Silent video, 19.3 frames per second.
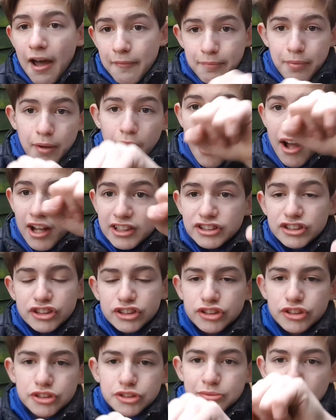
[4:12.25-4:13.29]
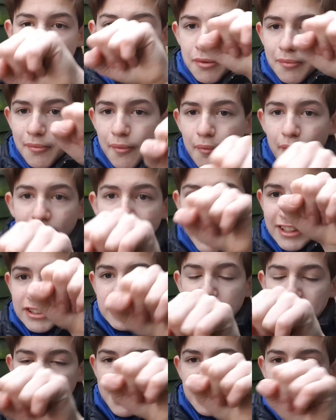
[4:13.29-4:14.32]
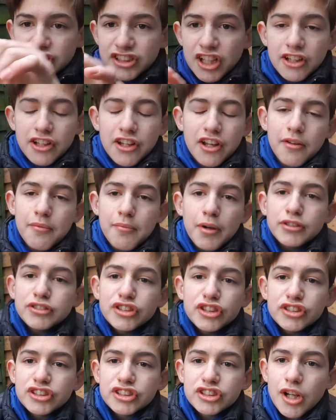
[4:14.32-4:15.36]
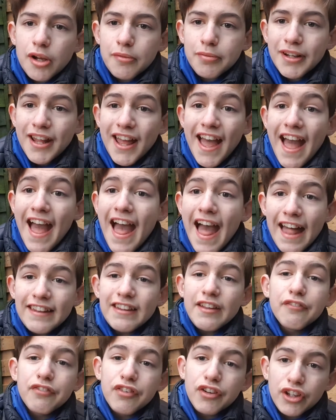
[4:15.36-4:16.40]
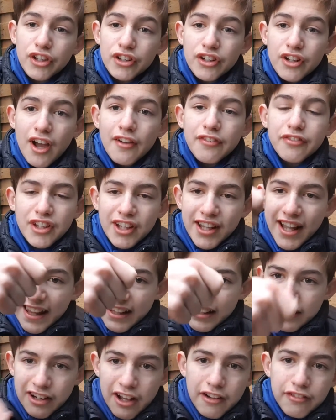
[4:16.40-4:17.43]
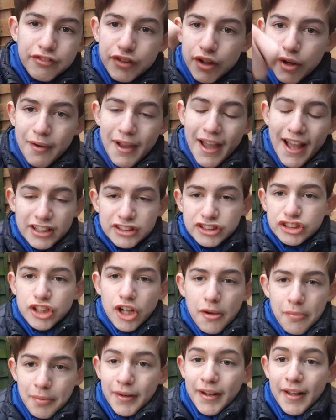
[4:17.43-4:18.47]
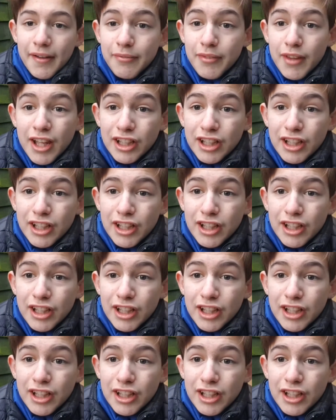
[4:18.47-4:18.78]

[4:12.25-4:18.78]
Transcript: but I just use my normal one and do it in a circular motion to sharpen it and then for your knife you get the knife to it and sharpen it